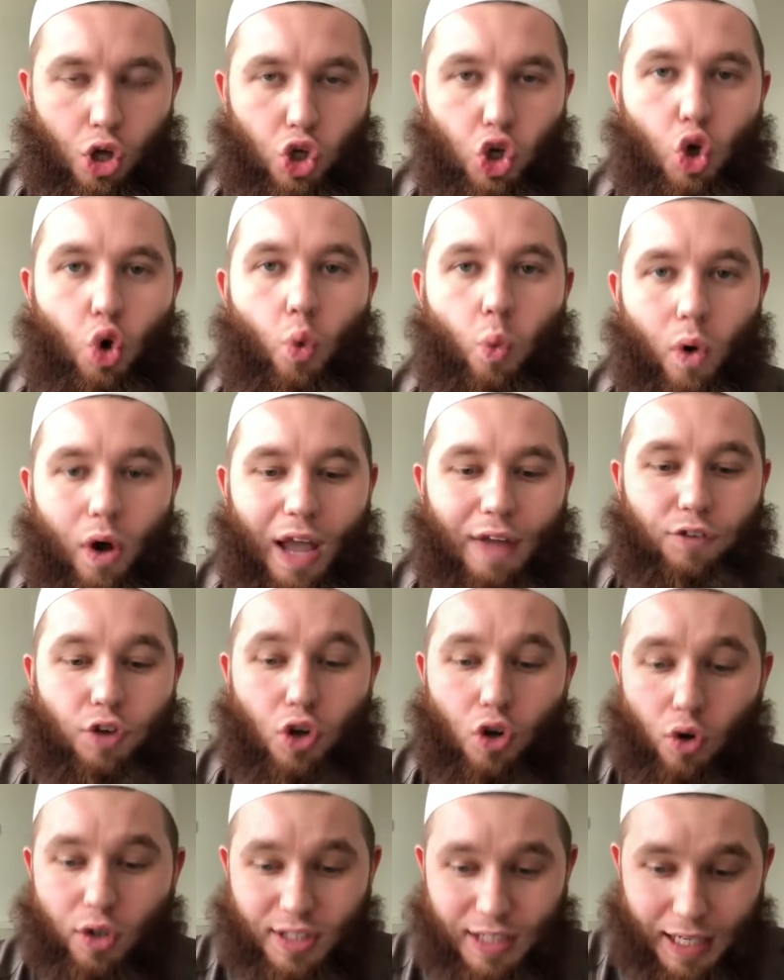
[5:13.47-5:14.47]
If
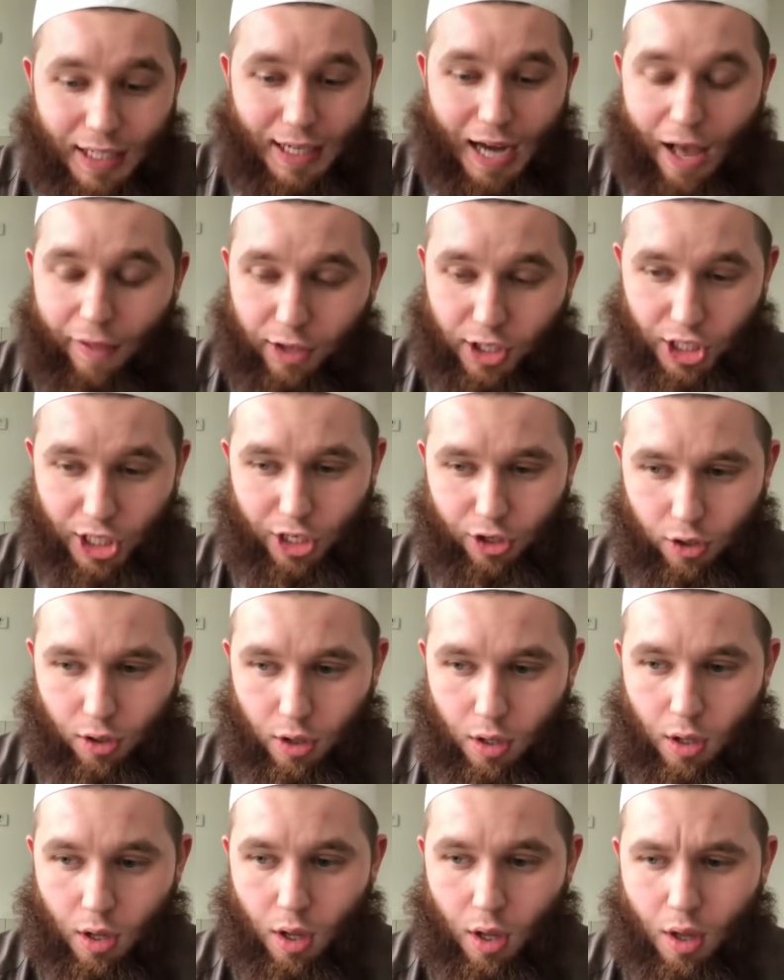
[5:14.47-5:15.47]
you don't seek knowledge
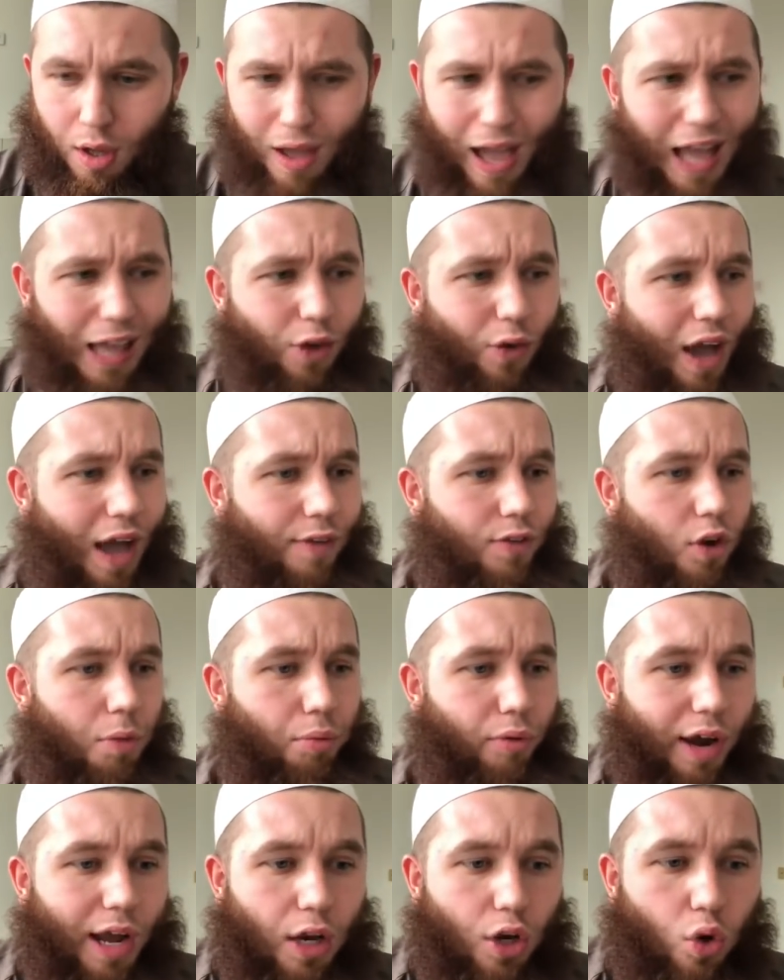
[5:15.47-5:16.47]
here, and you have your
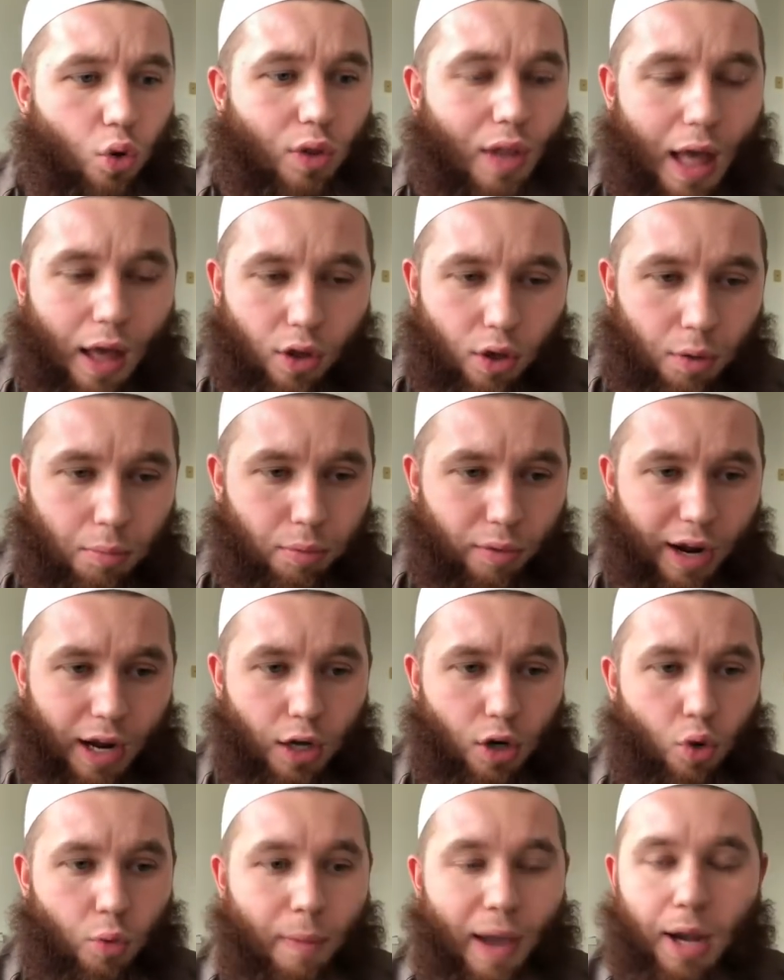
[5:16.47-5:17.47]
brand
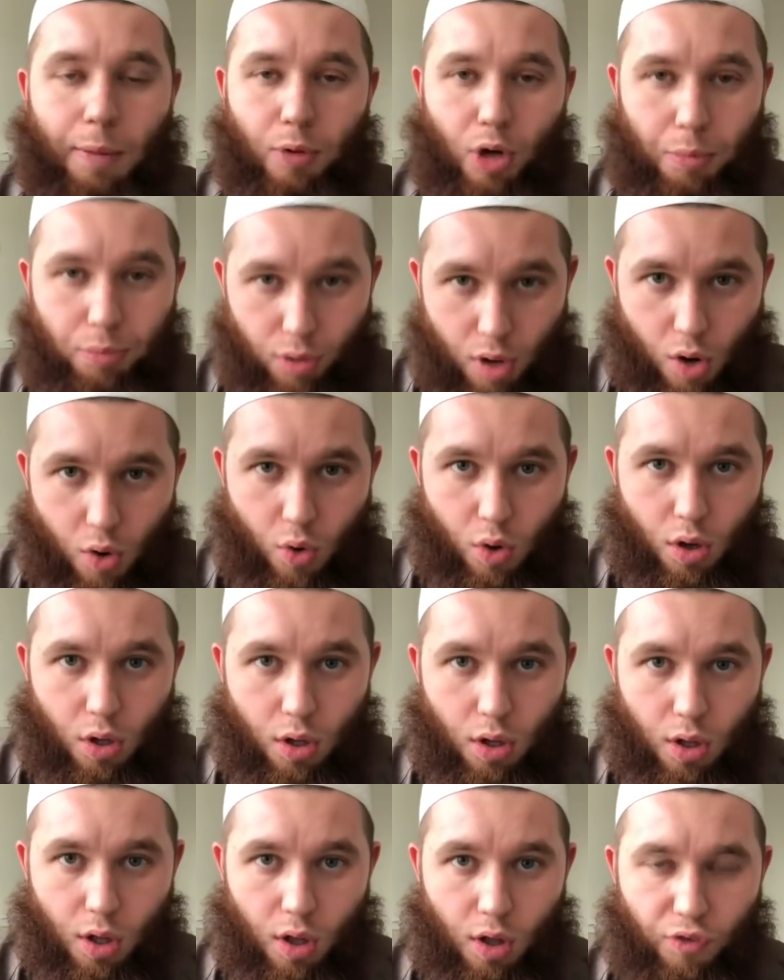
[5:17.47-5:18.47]
new MacBook Pro,
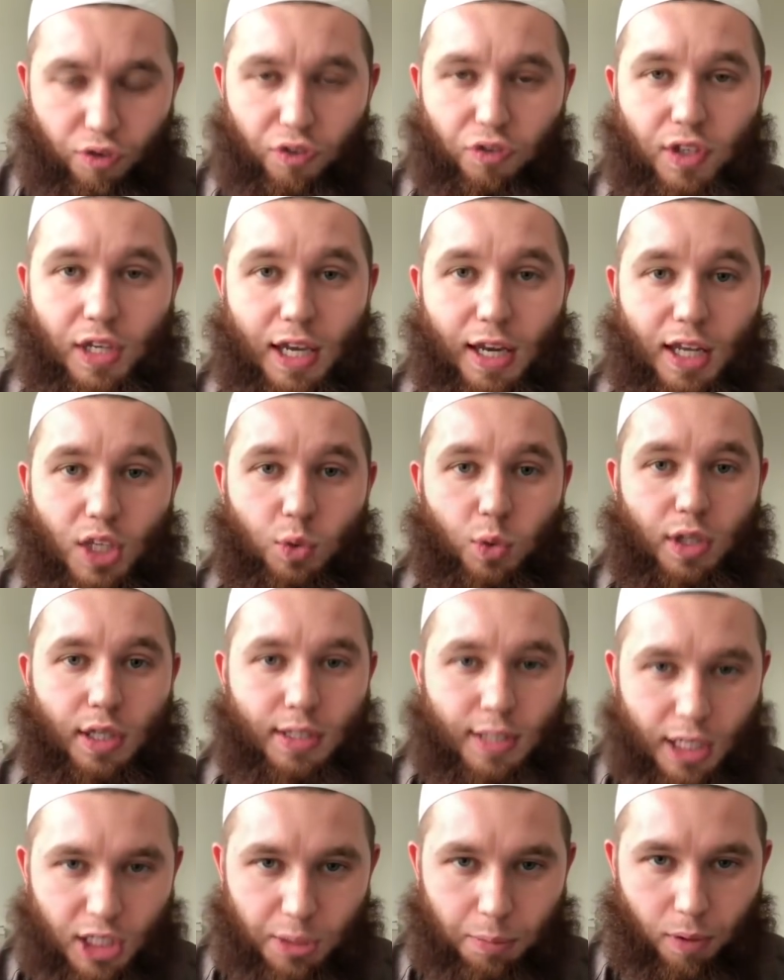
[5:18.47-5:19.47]
15-inch with the
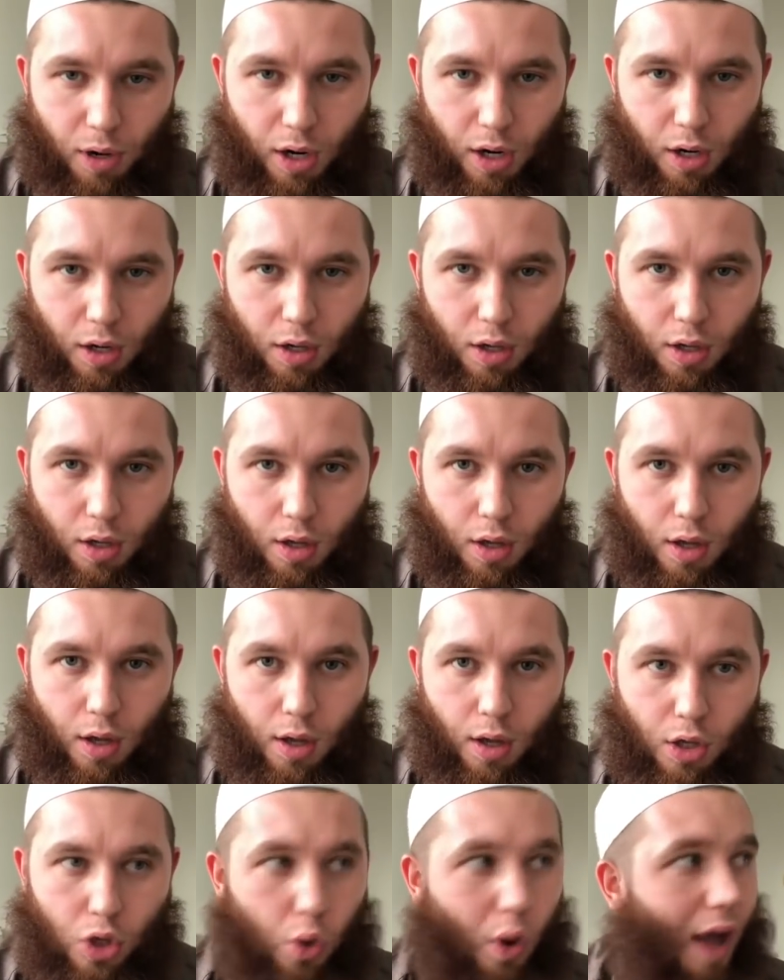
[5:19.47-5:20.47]
touch bar.
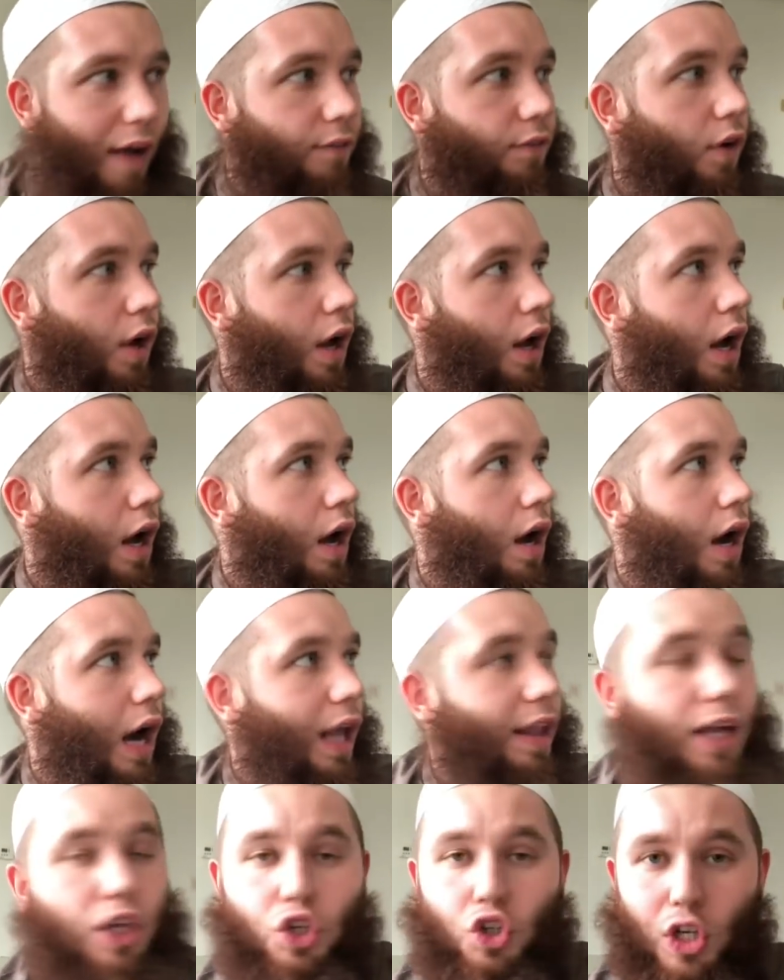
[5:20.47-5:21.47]
You have
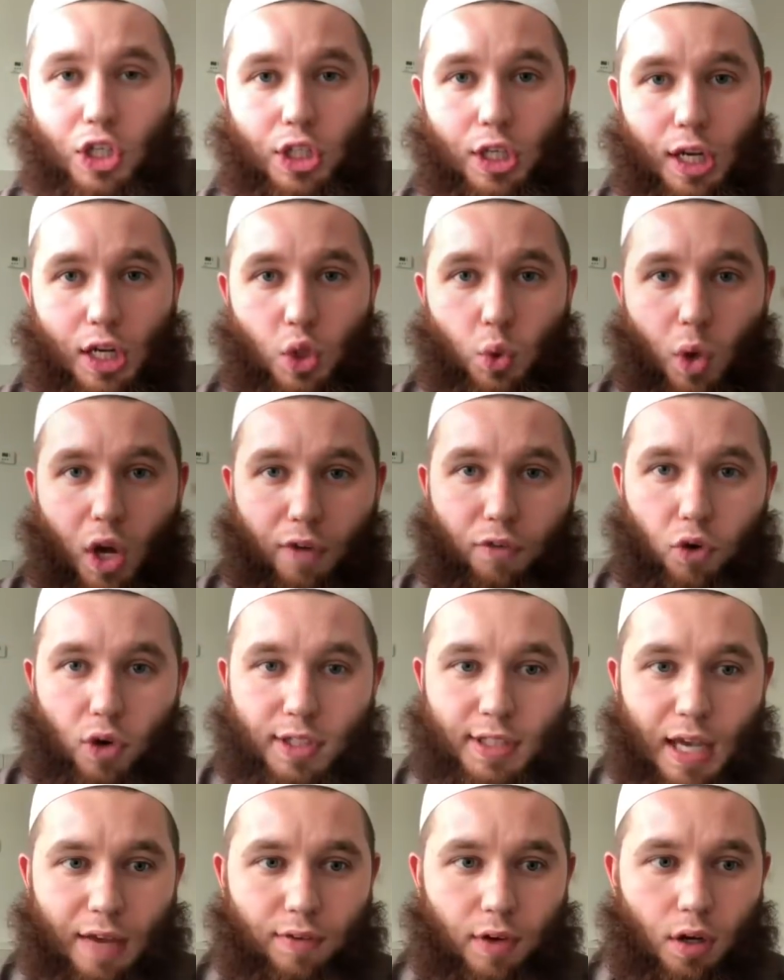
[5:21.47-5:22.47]
electricity
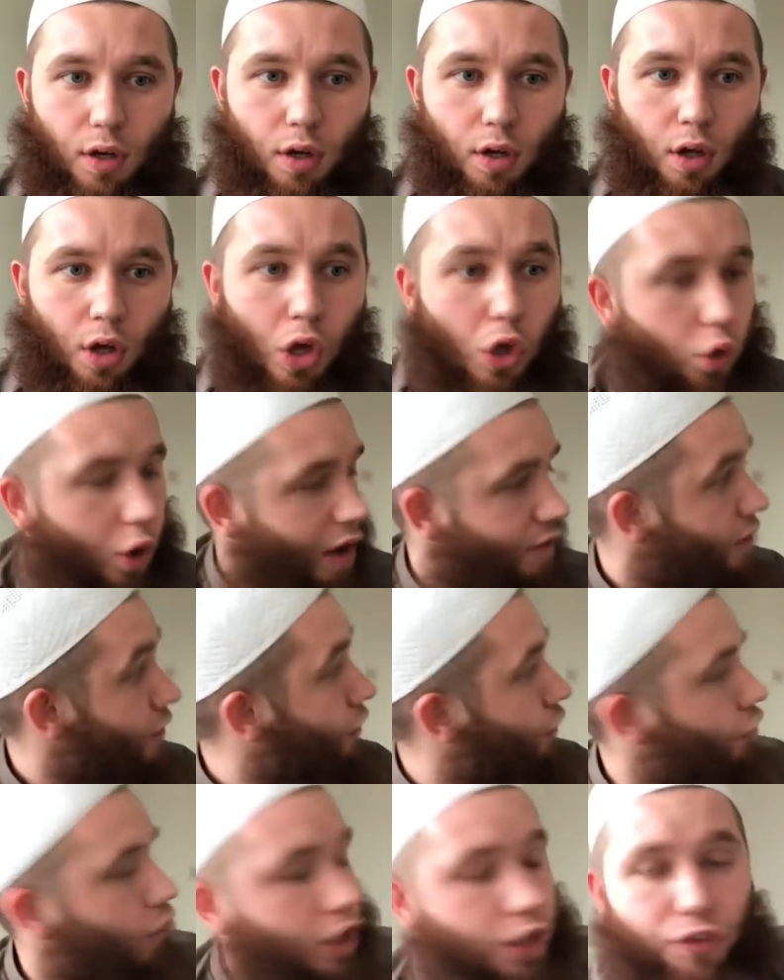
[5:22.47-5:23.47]
24/7. You have a
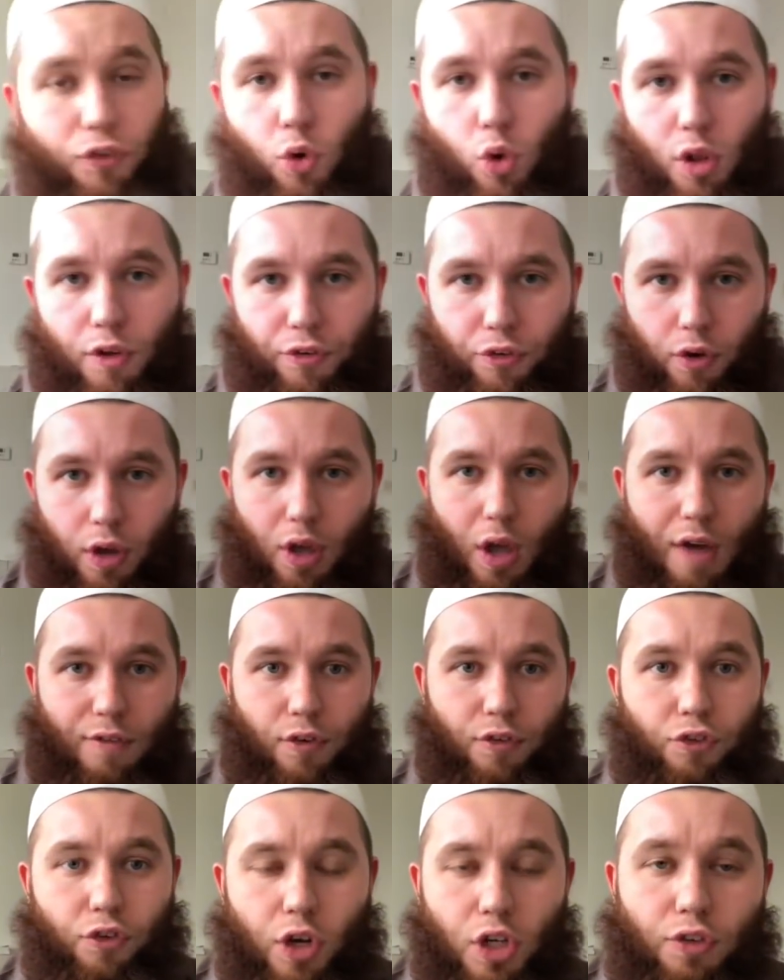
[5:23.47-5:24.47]
fridge full of
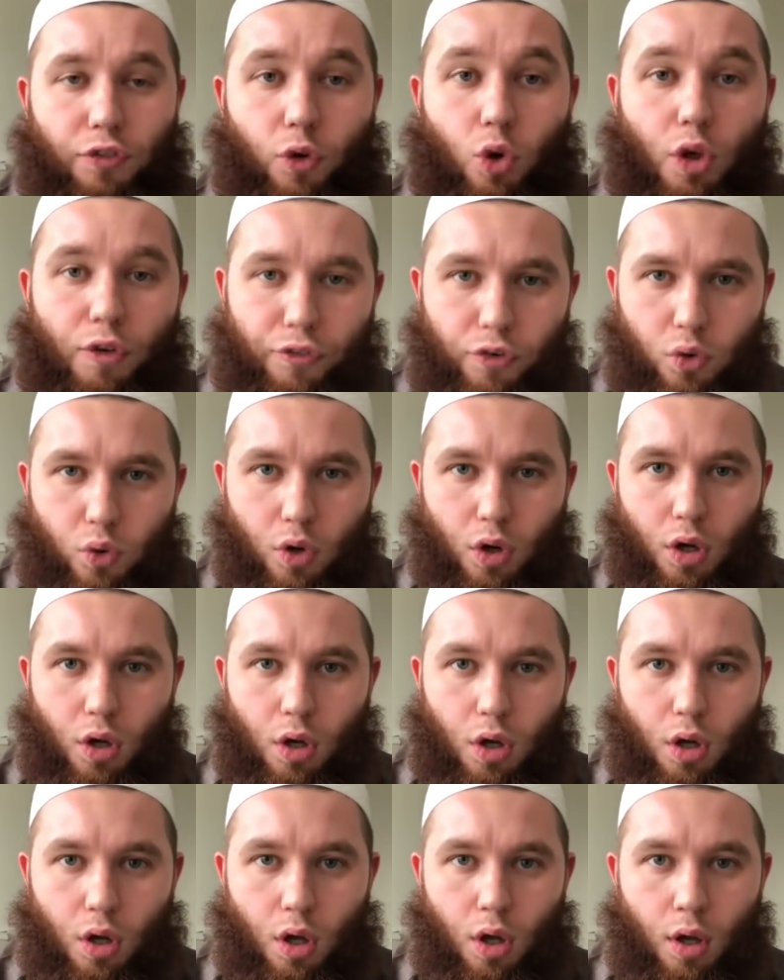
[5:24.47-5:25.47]
food,
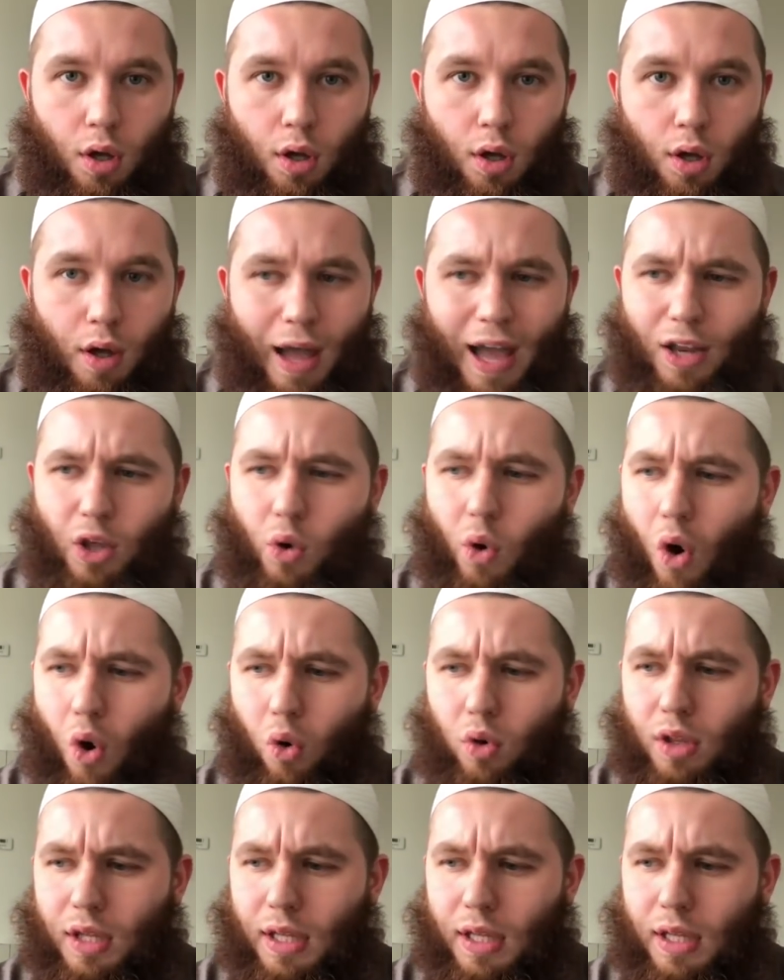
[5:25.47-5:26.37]
and you